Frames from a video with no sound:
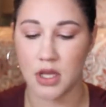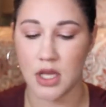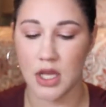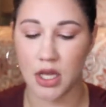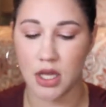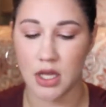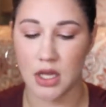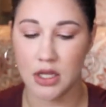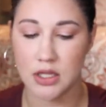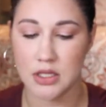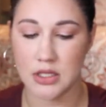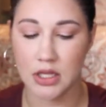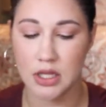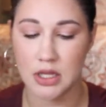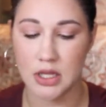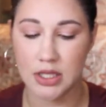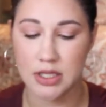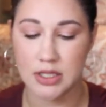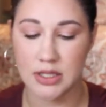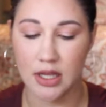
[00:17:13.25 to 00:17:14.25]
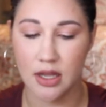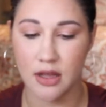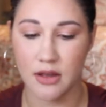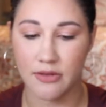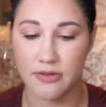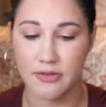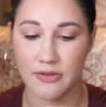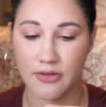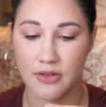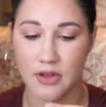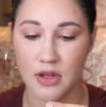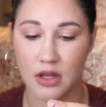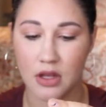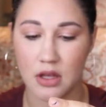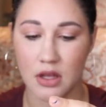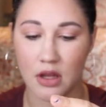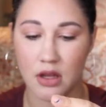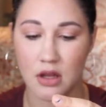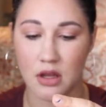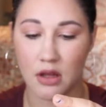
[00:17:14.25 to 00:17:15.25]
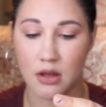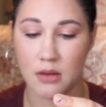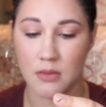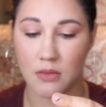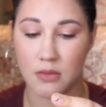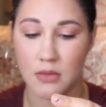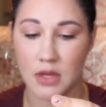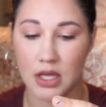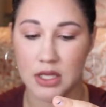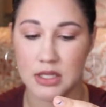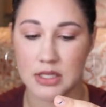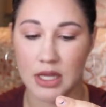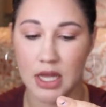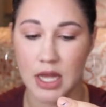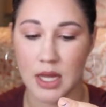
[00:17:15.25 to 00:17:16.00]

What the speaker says: and this stuff is